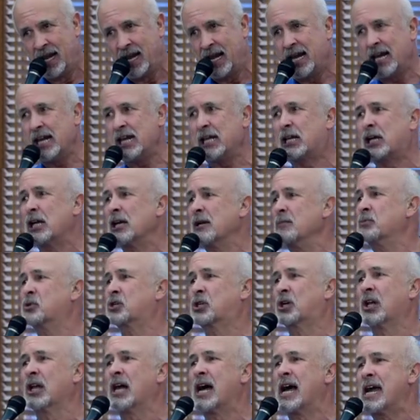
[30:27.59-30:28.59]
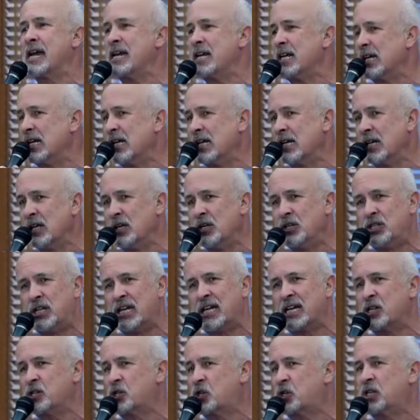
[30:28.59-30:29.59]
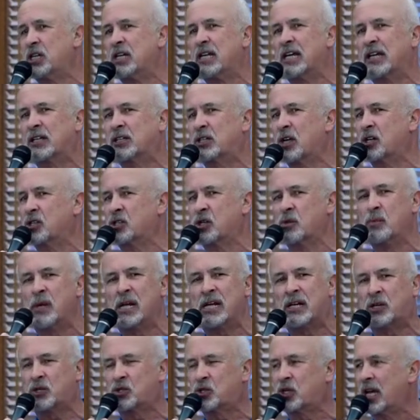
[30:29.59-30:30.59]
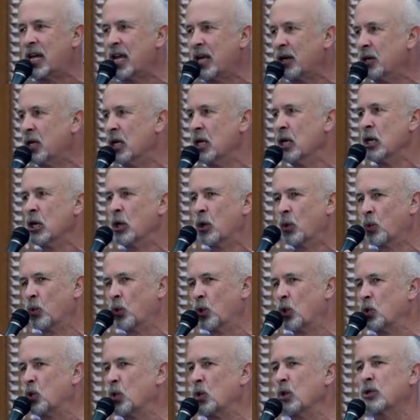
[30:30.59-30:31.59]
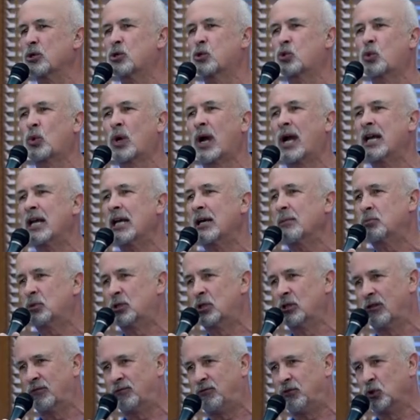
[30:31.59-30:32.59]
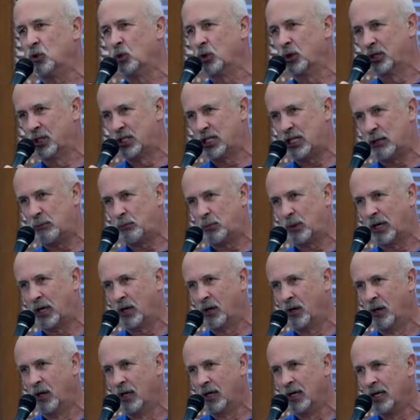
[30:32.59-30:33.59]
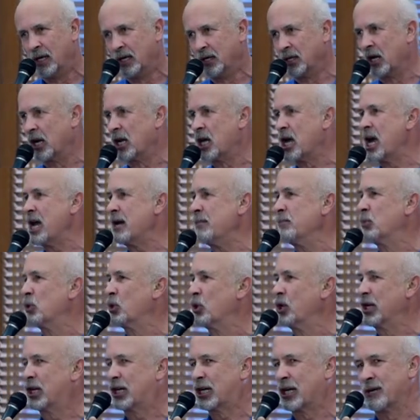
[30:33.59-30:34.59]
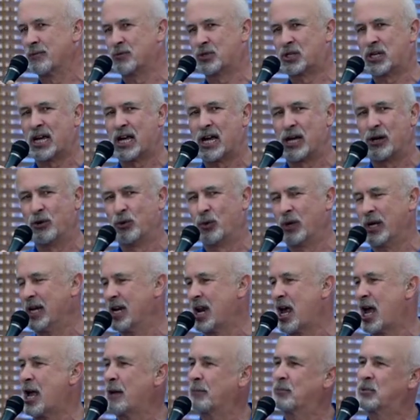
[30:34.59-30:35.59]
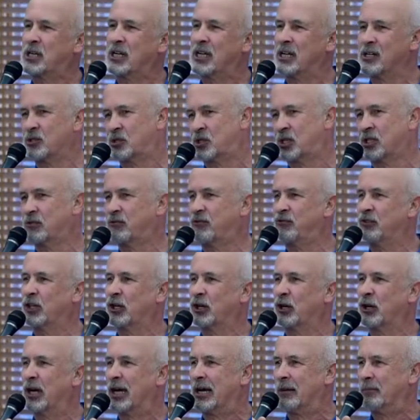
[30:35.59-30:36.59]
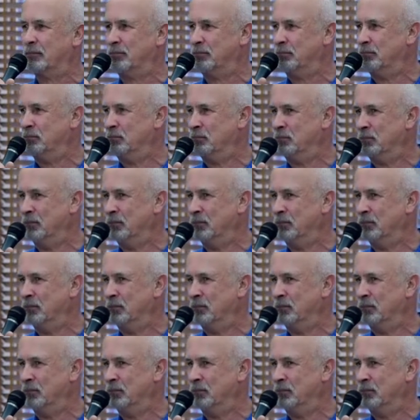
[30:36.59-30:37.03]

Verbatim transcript: He comes gliding in, dead stick, doesn't make a sound, rolls right up to the fuel depot, the line boy comes out and Red hops out and says, fill her up.